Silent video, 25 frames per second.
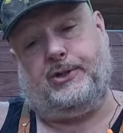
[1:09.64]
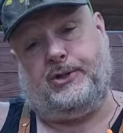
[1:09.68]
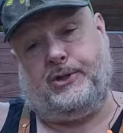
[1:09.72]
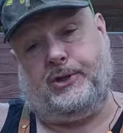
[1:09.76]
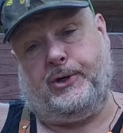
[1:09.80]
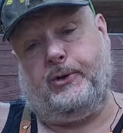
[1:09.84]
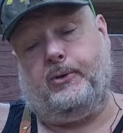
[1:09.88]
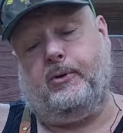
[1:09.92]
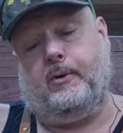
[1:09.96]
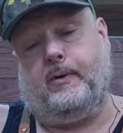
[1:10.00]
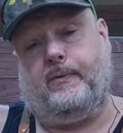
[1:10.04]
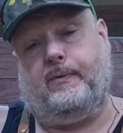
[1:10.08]

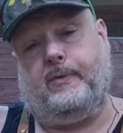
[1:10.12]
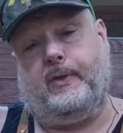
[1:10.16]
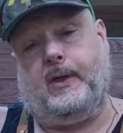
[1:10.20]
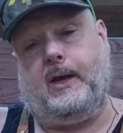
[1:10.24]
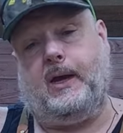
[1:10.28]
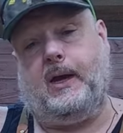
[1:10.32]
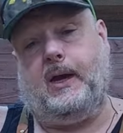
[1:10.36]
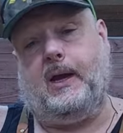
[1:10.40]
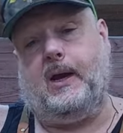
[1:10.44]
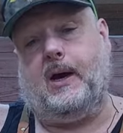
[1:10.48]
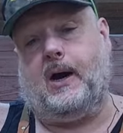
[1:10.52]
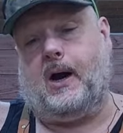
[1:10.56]
2 of
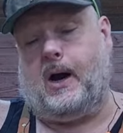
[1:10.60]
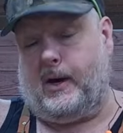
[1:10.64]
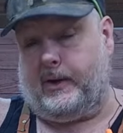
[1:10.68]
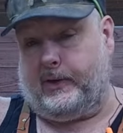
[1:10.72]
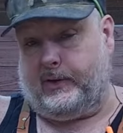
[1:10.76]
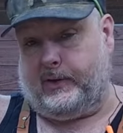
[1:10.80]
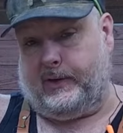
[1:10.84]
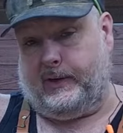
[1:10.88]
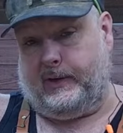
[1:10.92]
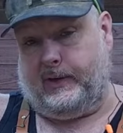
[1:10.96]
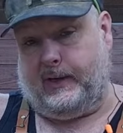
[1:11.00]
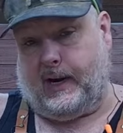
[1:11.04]
the
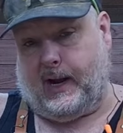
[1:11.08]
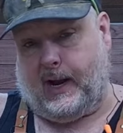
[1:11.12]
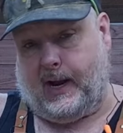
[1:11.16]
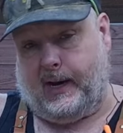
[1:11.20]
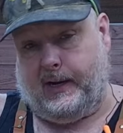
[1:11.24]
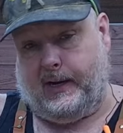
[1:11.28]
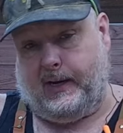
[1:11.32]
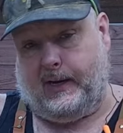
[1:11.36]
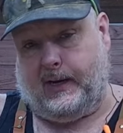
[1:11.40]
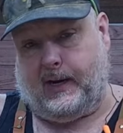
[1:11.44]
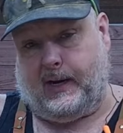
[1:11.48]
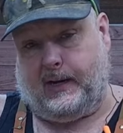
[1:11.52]

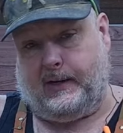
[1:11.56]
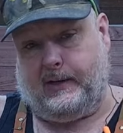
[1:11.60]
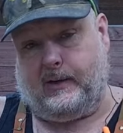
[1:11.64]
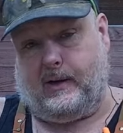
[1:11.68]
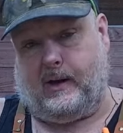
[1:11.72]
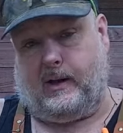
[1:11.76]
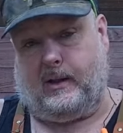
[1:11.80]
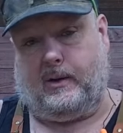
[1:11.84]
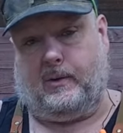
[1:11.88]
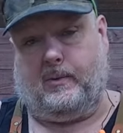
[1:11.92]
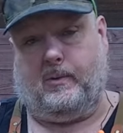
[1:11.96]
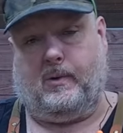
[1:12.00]

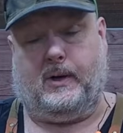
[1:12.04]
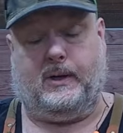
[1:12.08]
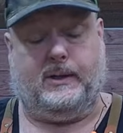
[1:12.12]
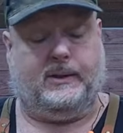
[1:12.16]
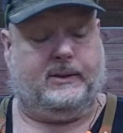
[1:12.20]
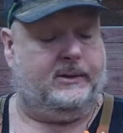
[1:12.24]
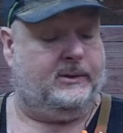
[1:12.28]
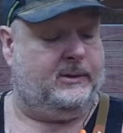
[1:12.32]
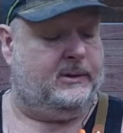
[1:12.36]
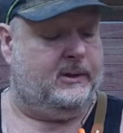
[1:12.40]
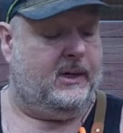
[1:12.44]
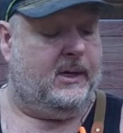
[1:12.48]
$199
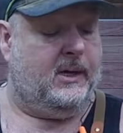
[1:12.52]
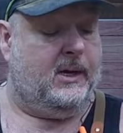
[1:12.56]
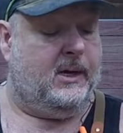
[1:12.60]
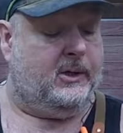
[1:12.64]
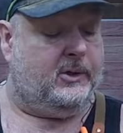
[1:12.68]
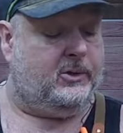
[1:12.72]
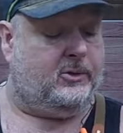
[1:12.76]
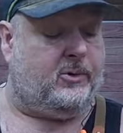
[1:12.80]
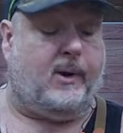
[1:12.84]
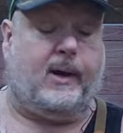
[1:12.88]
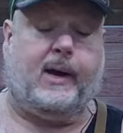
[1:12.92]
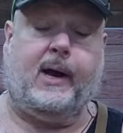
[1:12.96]
ones.
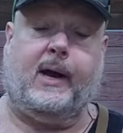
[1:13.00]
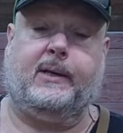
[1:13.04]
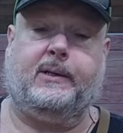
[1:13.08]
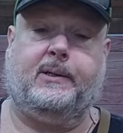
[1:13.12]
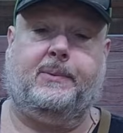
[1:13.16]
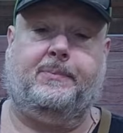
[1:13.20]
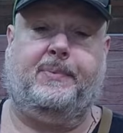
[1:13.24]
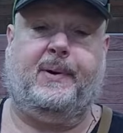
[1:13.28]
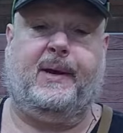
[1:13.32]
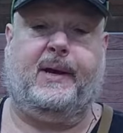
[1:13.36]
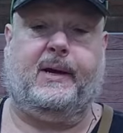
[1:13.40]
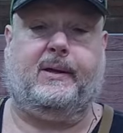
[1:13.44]
So I got to
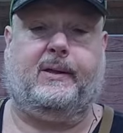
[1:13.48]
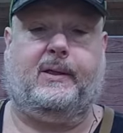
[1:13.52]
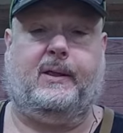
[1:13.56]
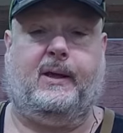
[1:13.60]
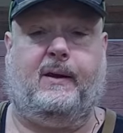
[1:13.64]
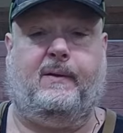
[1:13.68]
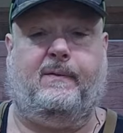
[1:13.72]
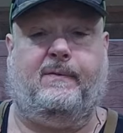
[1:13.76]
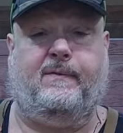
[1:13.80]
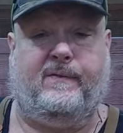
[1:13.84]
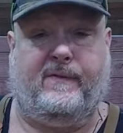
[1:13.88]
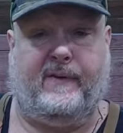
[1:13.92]
pick
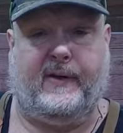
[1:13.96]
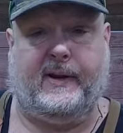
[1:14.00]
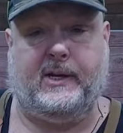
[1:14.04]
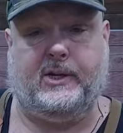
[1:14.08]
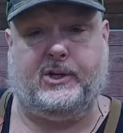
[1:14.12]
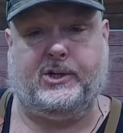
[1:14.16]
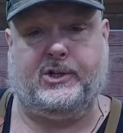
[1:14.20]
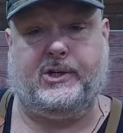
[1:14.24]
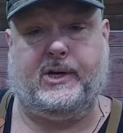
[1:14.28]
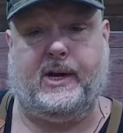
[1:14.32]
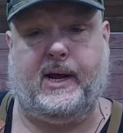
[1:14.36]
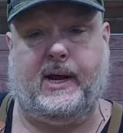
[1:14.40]
the
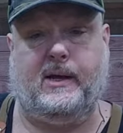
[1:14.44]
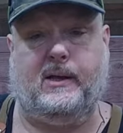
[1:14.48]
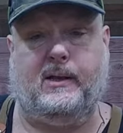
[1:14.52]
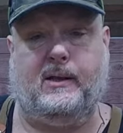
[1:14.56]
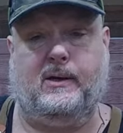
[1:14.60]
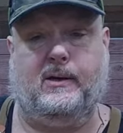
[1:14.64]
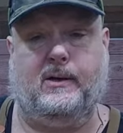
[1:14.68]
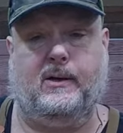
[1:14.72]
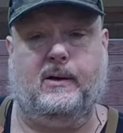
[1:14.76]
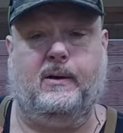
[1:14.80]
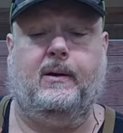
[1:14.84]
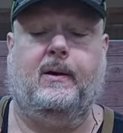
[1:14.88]
finish
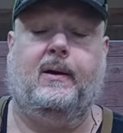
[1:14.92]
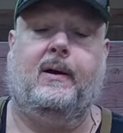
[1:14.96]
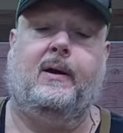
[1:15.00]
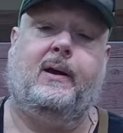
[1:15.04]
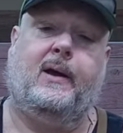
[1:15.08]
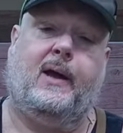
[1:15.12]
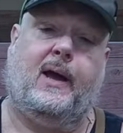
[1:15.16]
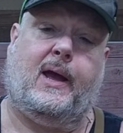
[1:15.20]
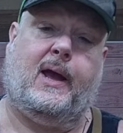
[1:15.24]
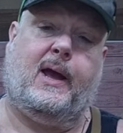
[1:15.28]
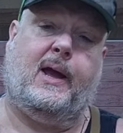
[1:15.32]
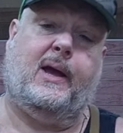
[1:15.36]
nailer
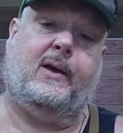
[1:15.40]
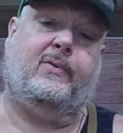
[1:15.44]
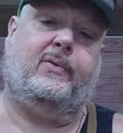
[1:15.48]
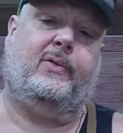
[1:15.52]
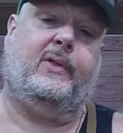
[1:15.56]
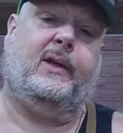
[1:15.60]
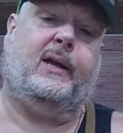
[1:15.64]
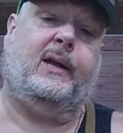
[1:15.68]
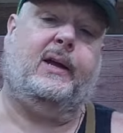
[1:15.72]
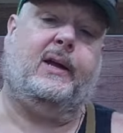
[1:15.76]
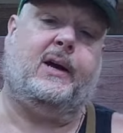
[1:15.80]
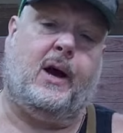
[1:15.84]
and
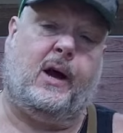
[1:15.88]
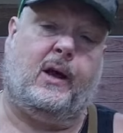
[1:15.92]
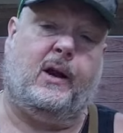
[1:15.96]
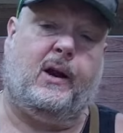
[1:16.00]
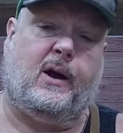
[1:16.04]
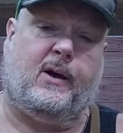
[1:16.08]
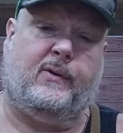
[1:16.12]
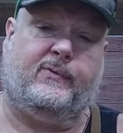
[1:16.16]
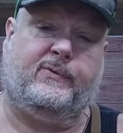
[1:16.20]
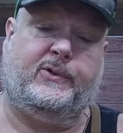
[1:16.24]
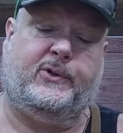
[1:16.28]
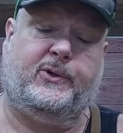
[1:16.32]
the
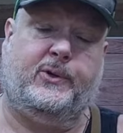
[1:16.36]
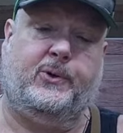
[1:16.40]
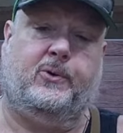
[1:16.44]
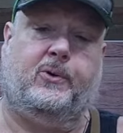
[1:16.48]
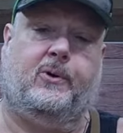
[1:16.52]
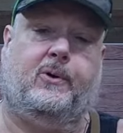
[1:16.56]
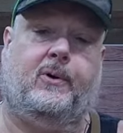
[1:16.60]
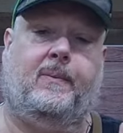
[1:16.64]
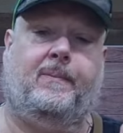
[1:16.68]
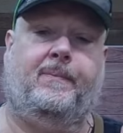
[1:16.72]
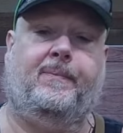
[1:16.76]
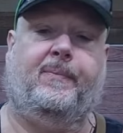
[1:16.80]
cutoff
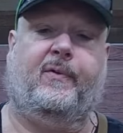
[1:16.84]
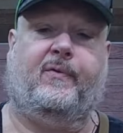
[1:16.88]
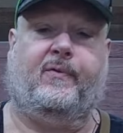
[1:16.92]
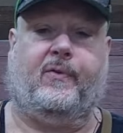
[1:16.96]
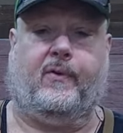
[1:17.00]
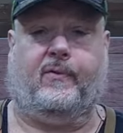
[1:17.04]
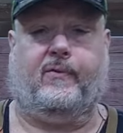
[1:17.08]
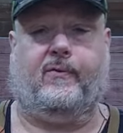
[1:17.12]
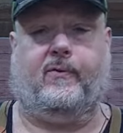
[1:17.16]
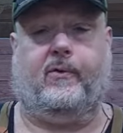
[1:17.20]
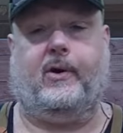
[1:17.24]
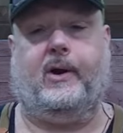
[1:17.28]
tool
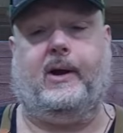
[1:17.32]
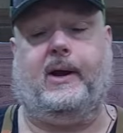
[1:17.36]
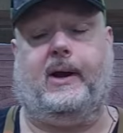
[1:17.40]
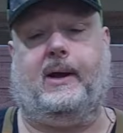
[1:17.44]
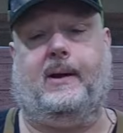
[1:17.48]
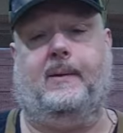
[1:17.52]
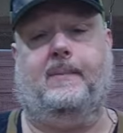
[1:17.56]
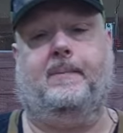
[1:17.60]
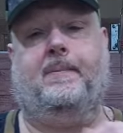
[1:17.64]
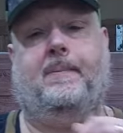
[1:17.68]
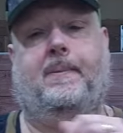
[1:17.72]
for free.